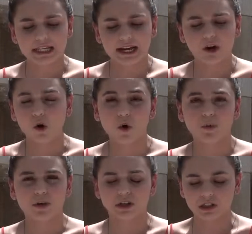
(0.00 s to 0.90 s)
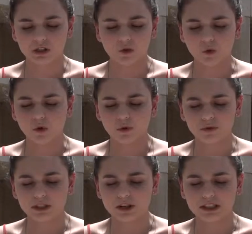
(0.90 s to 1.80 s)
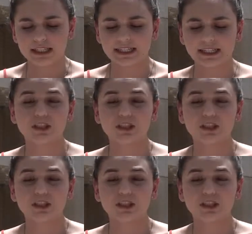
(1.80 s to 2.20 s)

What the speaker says: at home or school resulted in